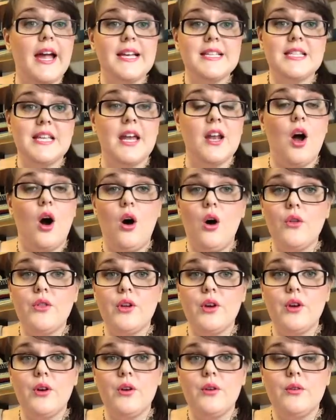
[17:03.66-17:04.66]
I said, all
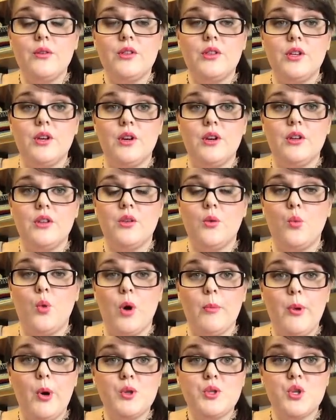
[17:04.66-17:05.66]
the
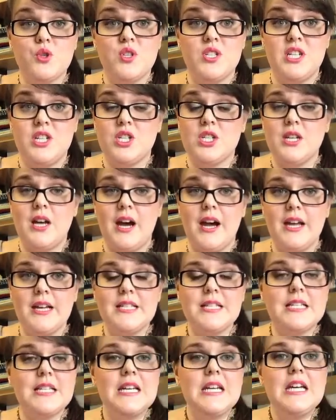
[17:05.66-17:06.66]
war posters are
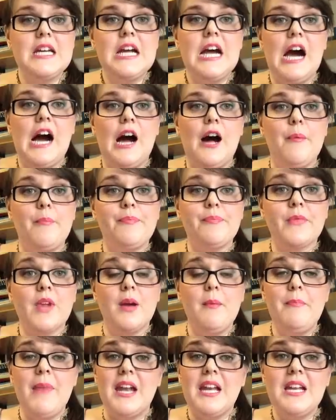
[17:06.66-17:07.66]
digitized.
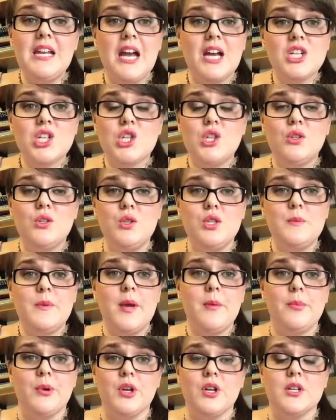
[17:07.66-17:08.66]
Many national
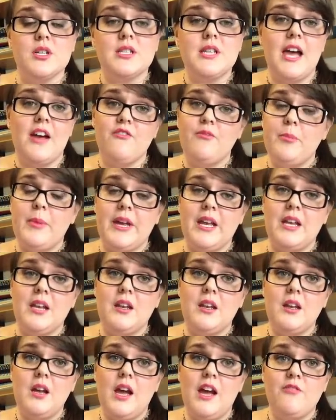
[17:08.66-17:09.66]
newspapers have
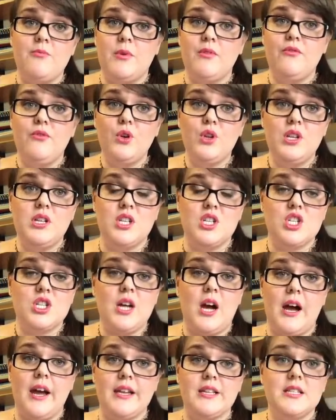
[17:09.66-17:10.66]
been fully
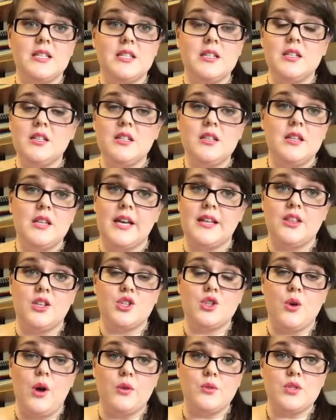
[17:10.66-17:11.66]
digitized, like the
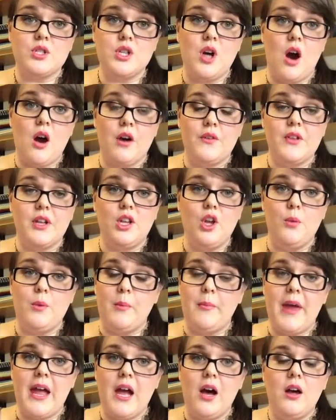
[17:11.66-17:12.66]
Toronto Star and the Globe
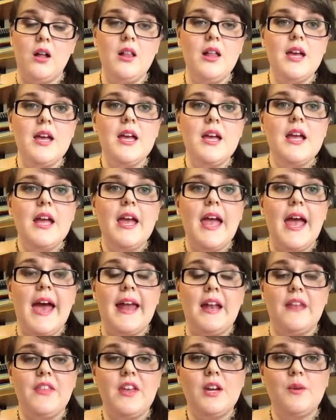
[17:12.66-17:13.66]
and Mail.
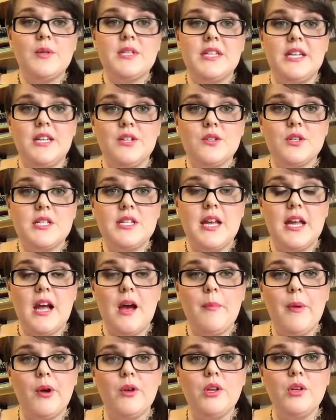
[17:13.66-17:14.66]
And I think what's interesting
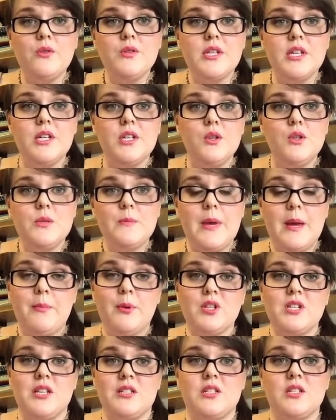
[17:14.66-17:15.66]
about using
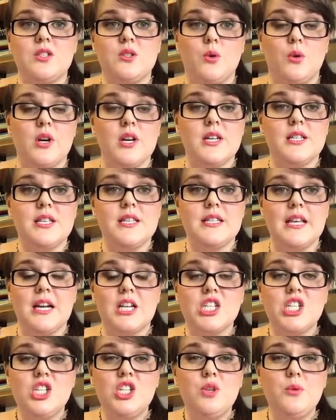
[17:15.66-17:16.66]
newspapers as a source is
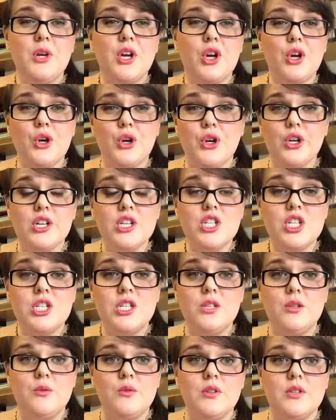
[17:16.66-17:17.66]
actually to encourage
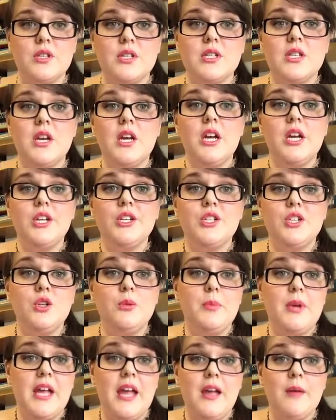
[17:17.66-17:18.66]
students to
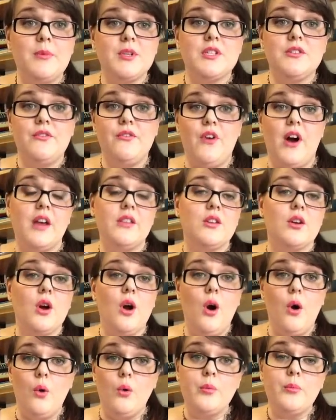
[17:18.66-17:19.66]
be able to find their
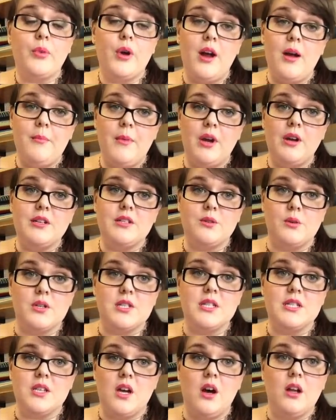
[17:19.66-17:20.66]
own primary
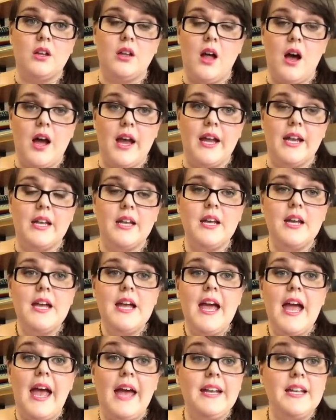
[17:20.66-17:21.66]
sources online.
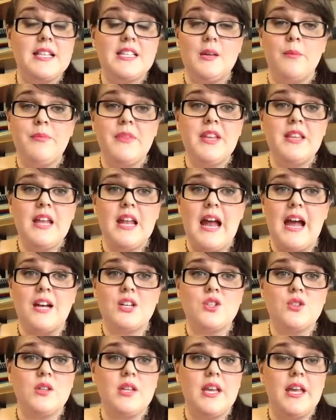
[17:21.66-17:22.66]
And it's something that
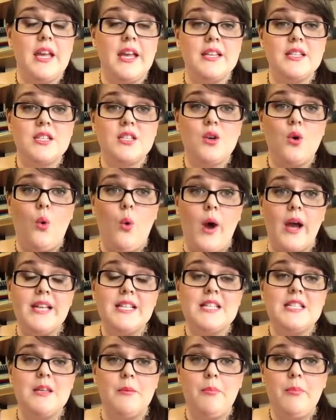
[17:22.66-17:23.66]
actually is
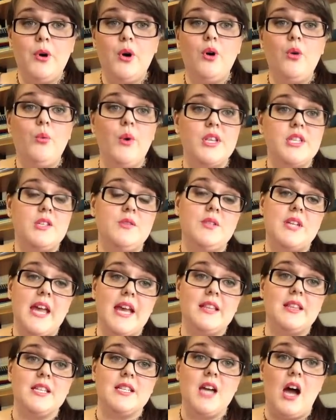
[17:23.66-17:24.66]
quite simple once you
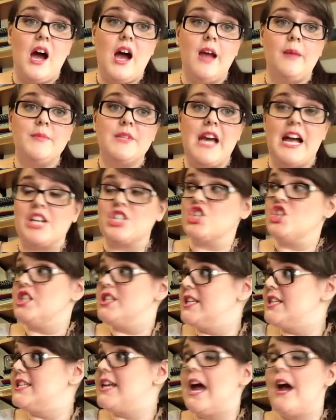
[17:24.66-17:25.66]
take the time to actually
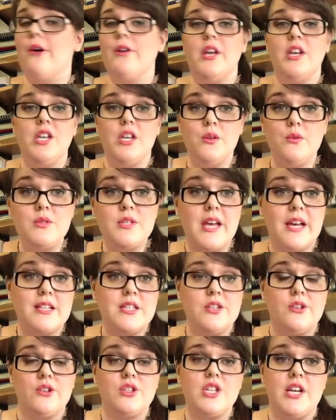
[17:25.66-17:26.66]
sit down and use that
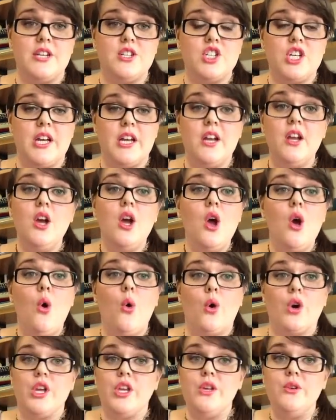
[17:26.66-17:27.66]
search engine
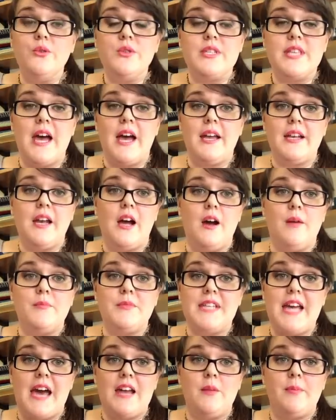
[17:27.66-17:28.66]
or use that
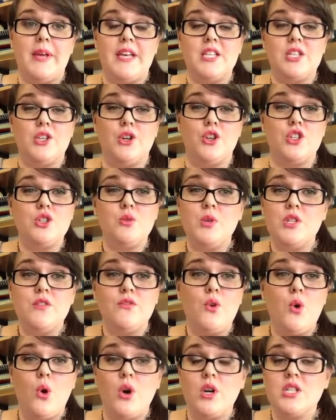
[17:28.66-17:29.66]
database search, which
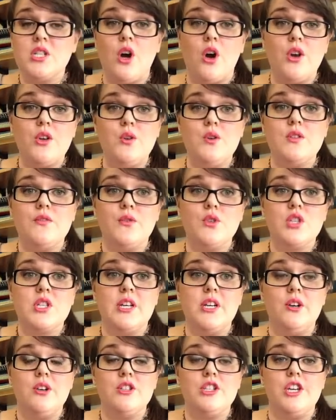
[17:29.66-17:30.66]
of course are useful
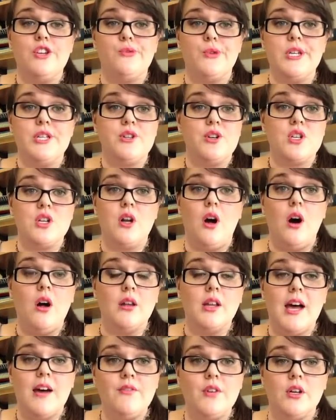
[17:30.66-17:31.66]
skills in research at all
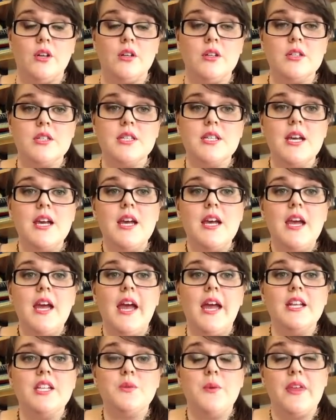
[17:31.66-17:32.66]
levels.
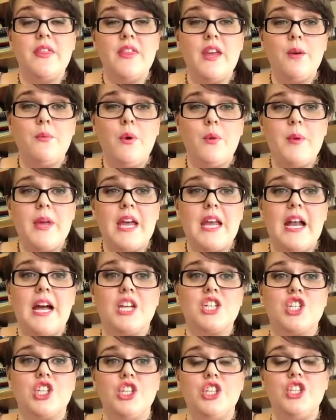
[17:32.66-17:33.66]
And so I think what we can
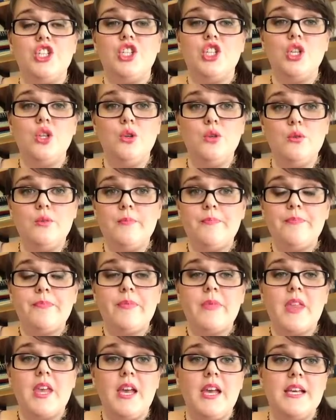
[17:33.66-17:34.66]
actually do
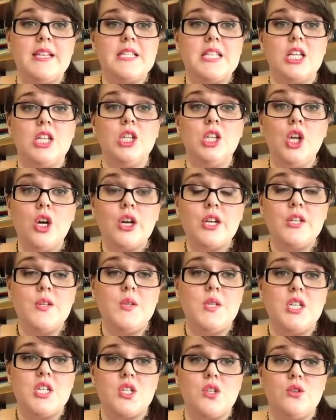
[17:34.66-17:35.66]
is look to
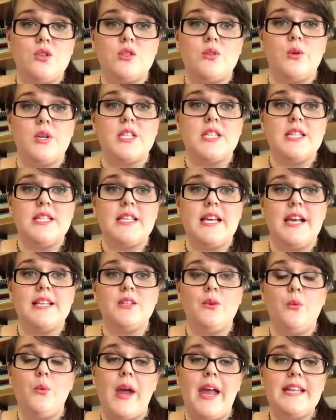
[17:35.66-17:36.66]
digital sources as
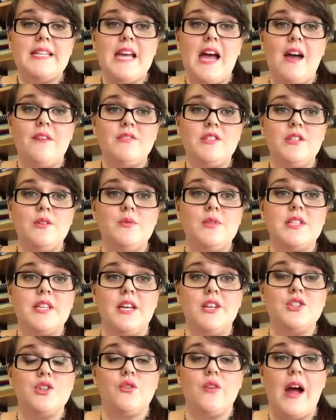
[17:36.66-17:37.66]
a way to have students
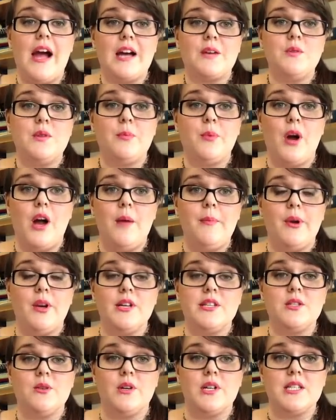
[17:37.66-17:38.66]
interact with
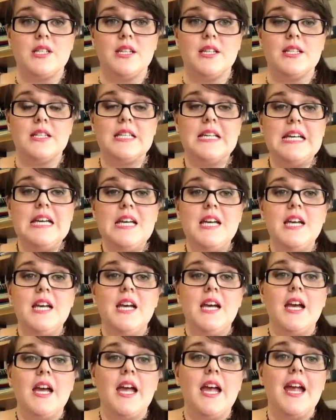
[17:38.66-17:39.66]
primary sources
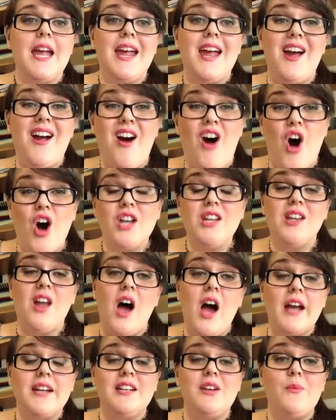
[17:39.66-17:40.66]

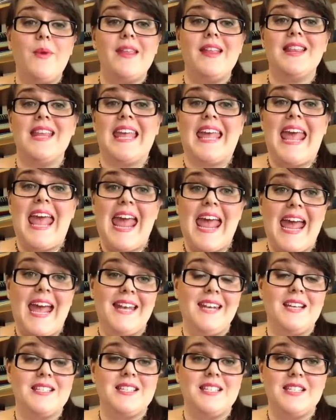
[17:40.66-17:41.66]
online in a way that they
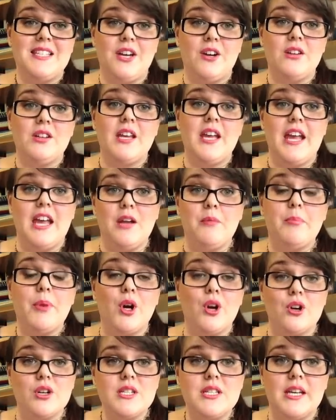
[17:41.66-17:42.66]
can't necessarily in
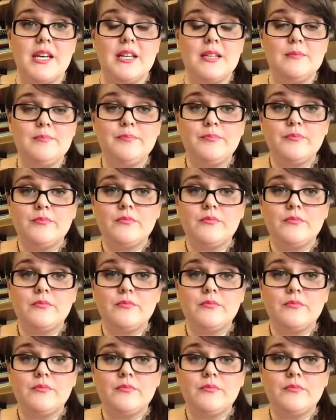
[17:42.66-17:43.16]
person.